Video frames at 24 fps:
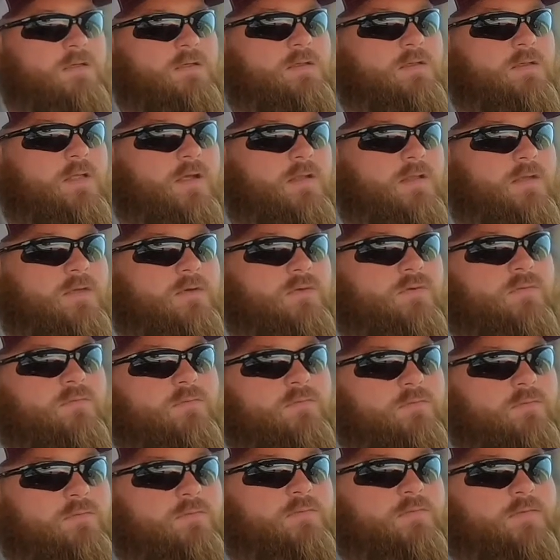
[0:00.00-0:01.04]
like the old
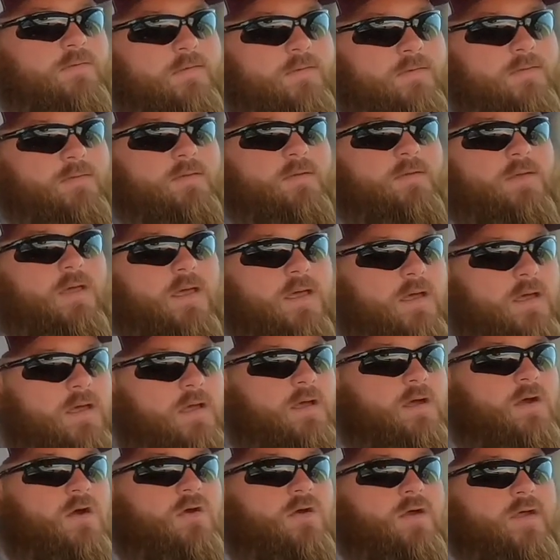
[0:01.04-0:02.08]

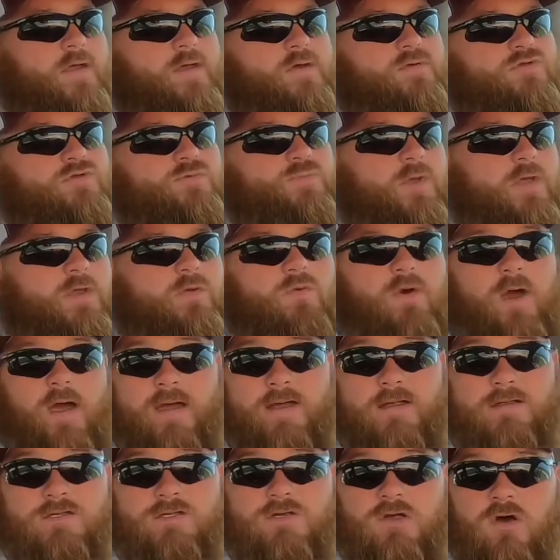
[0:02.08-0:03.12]
REO
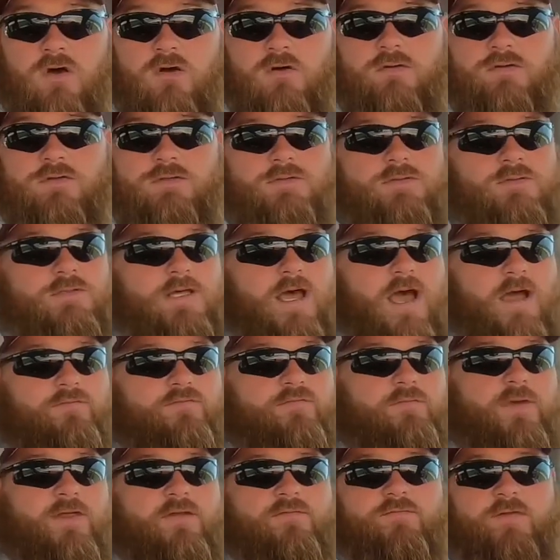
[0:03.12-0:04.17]
Speedwagon song, it's time for
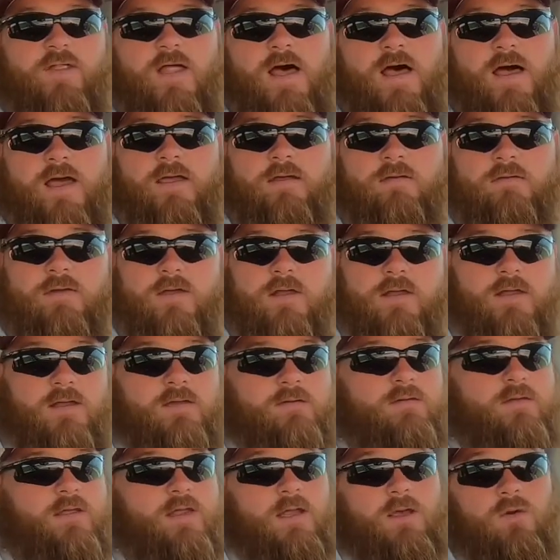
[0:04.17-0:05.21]
me to fly,
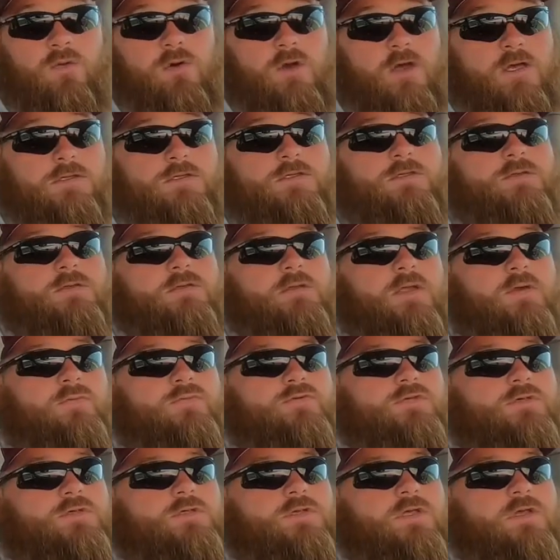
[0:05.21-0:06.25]
and it was
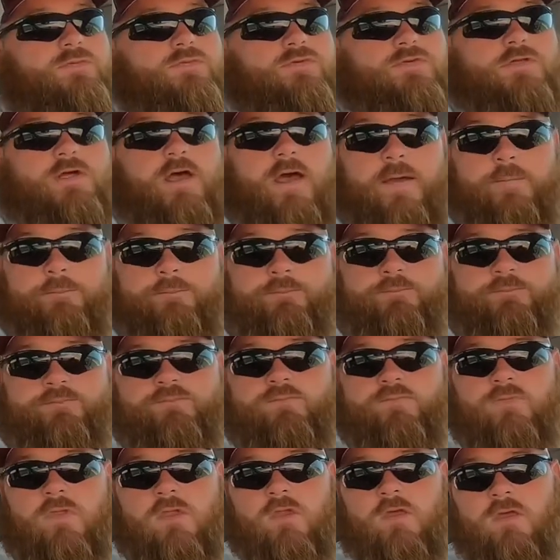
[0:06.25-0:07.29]
time.
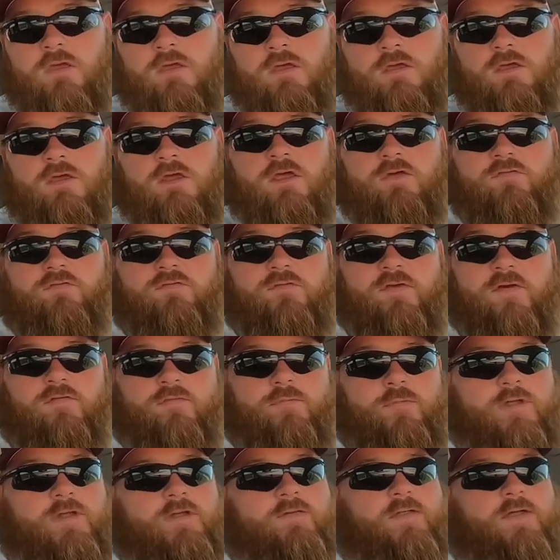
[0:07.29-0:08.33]
If you've ever
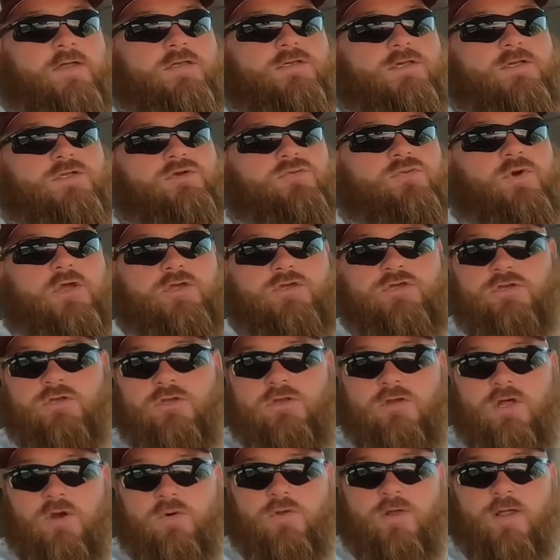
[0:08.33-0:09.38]
been in that situation,
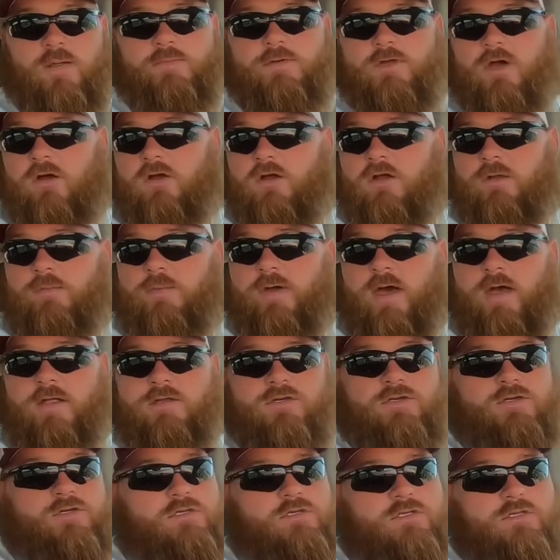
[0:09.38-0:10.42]
you know what I'm talking about.
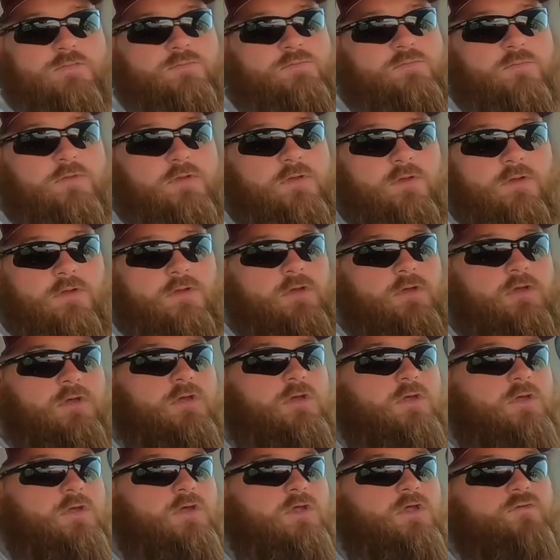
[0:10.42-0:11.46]

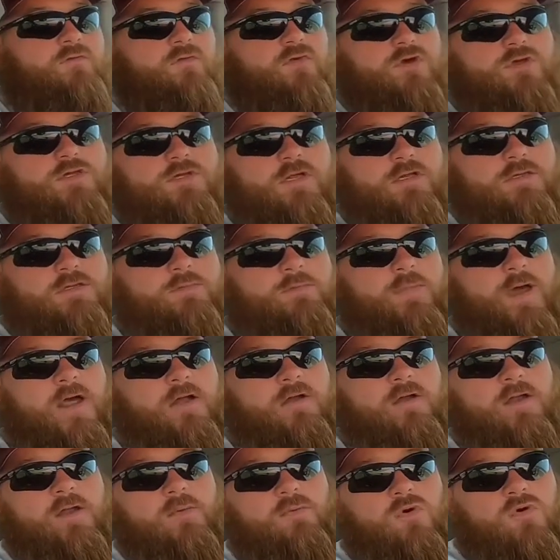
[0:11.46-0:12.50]
Your voice doesn't
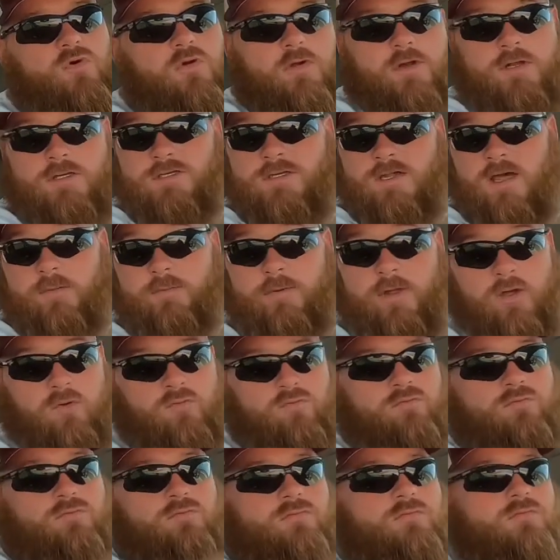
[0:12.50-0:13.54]
matter anymore, and it's time to go.
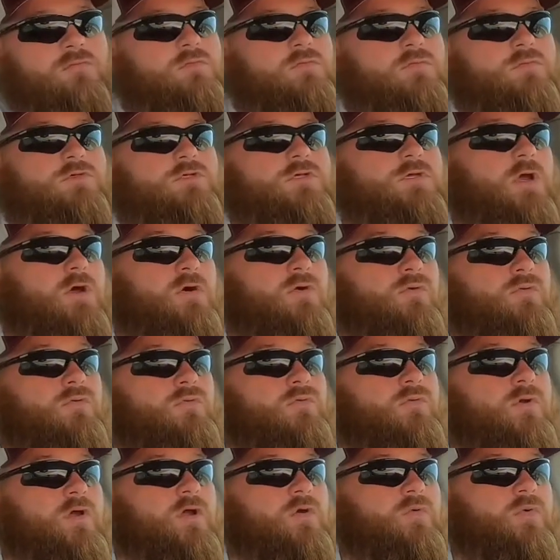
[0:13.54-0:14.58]
So
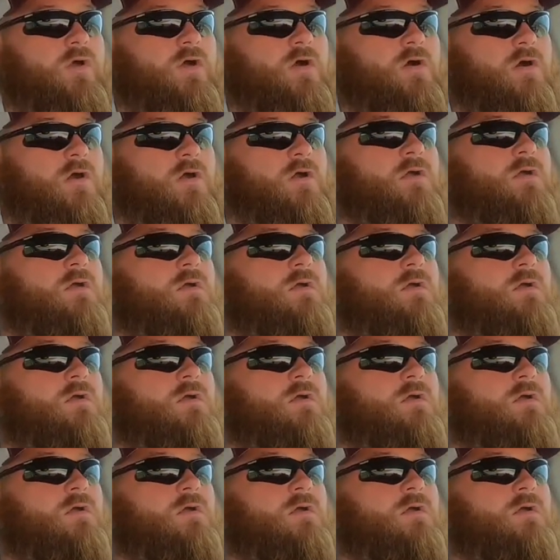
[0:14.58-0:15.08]
here we are.